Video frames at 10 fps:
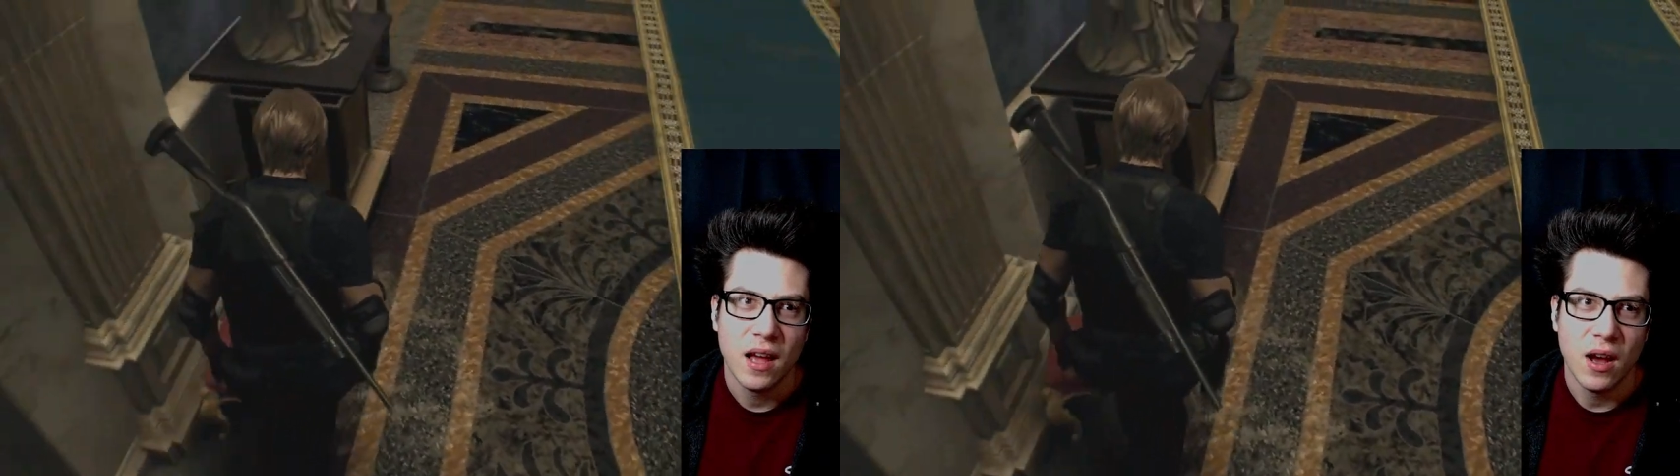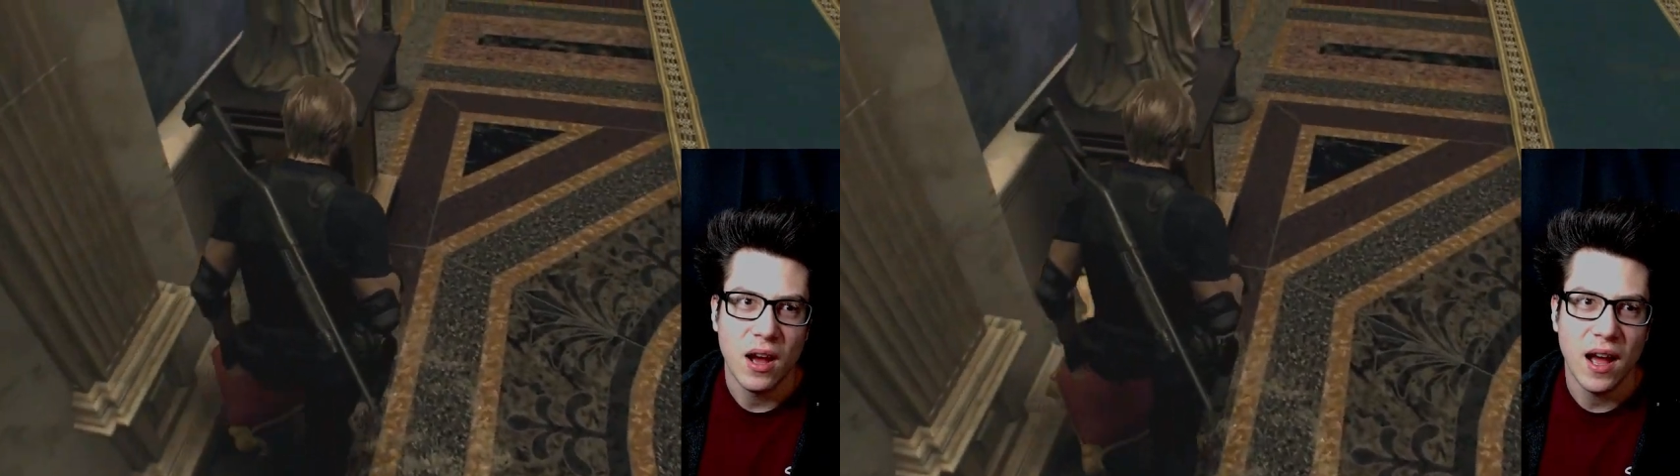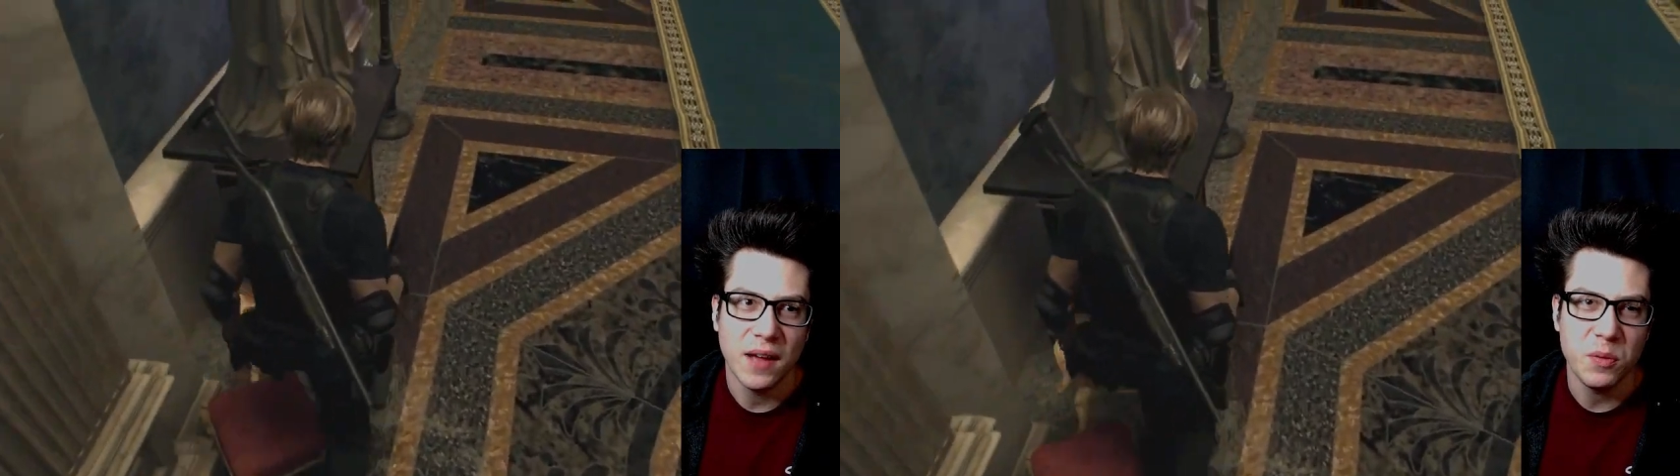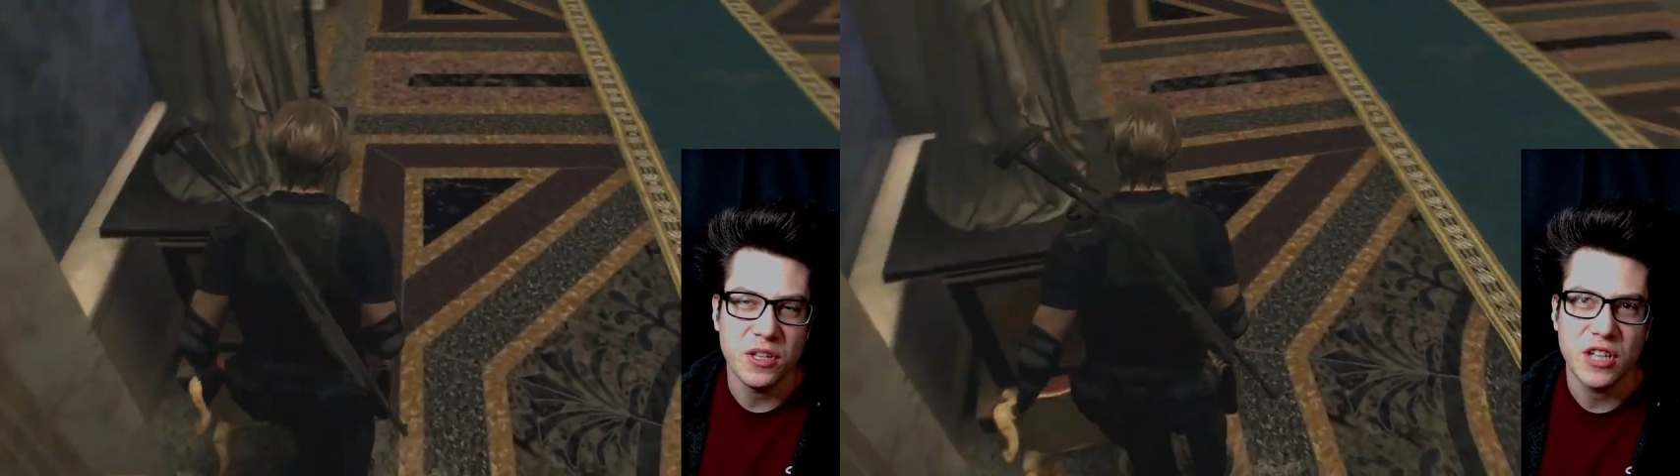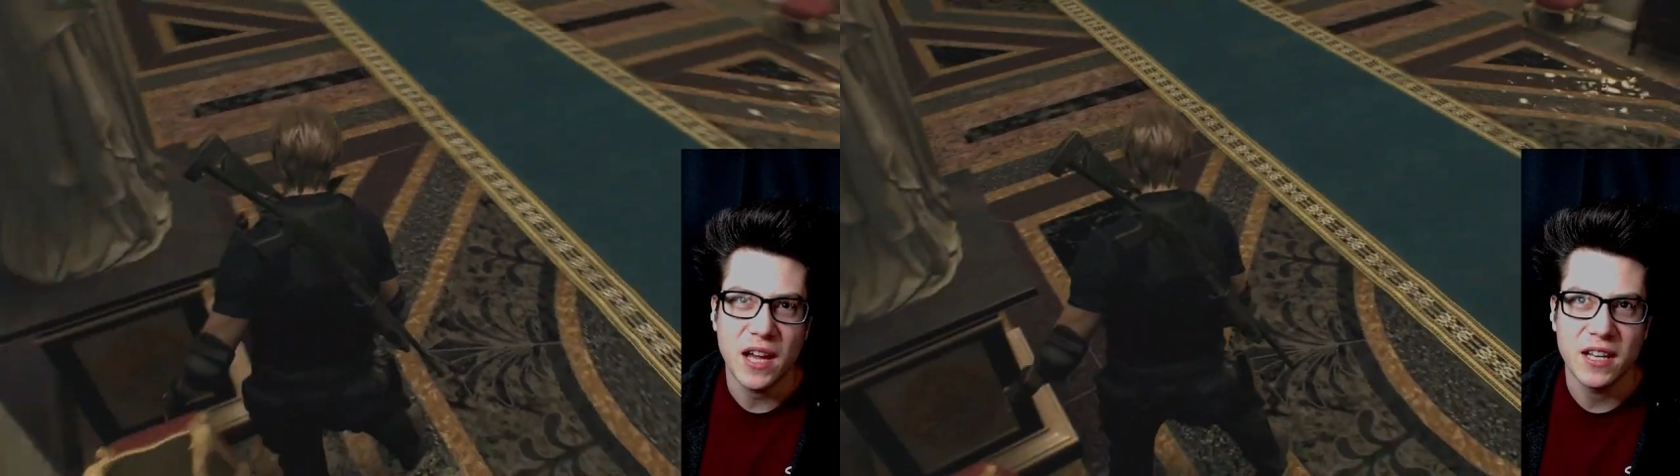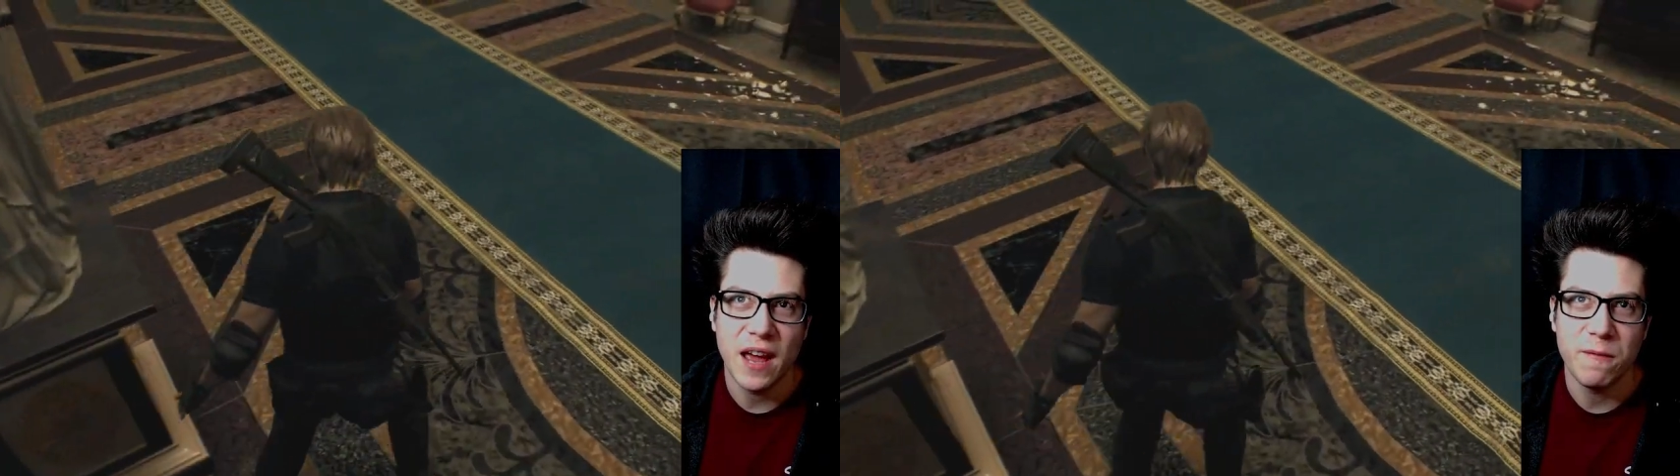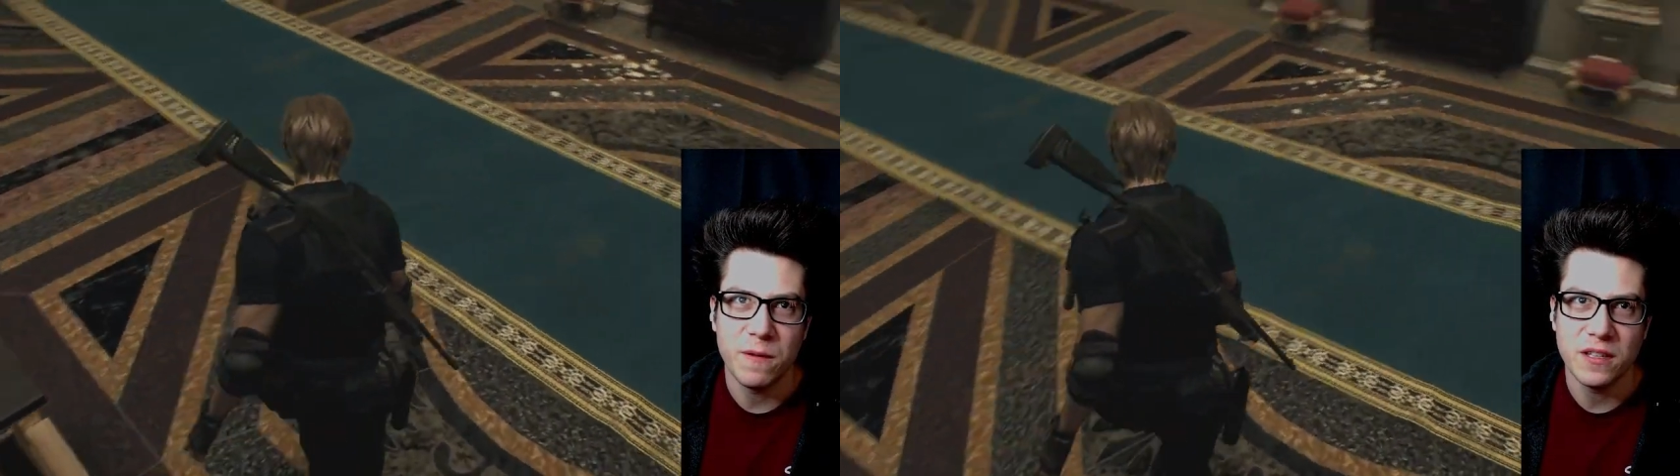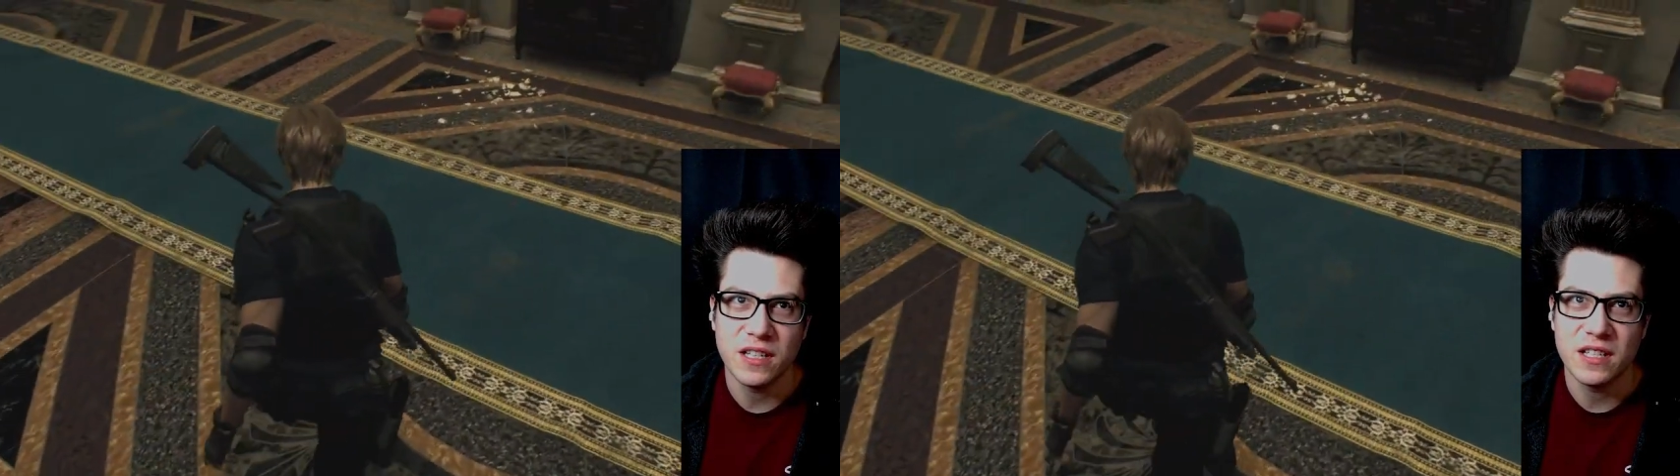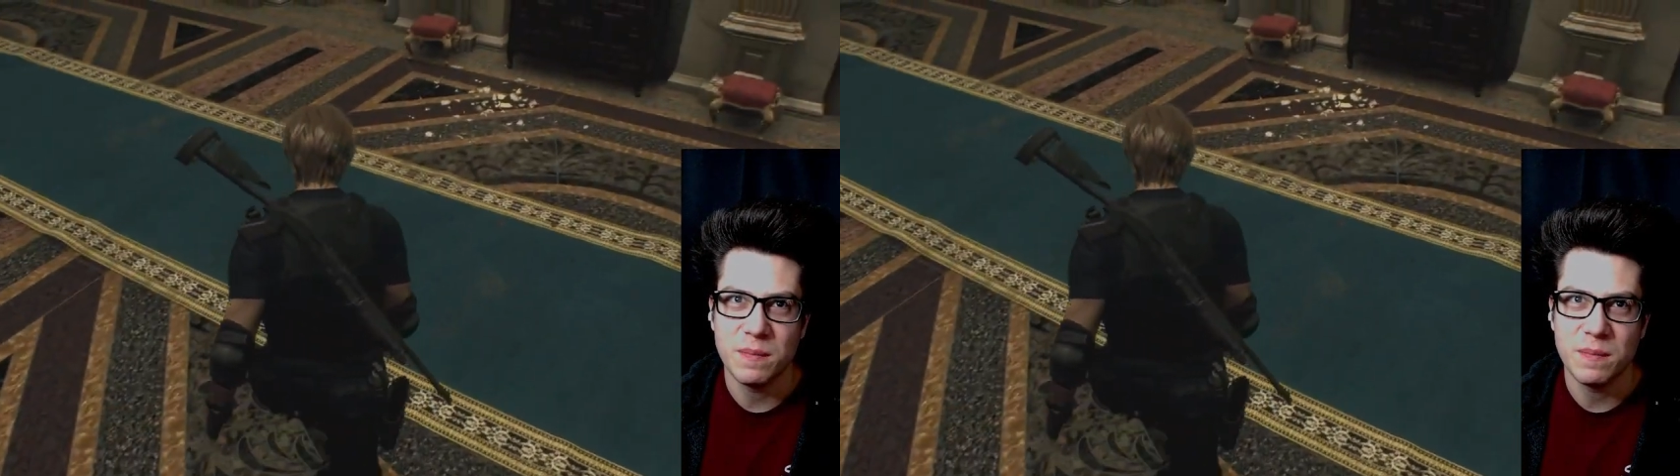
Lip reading: I wish I could have physics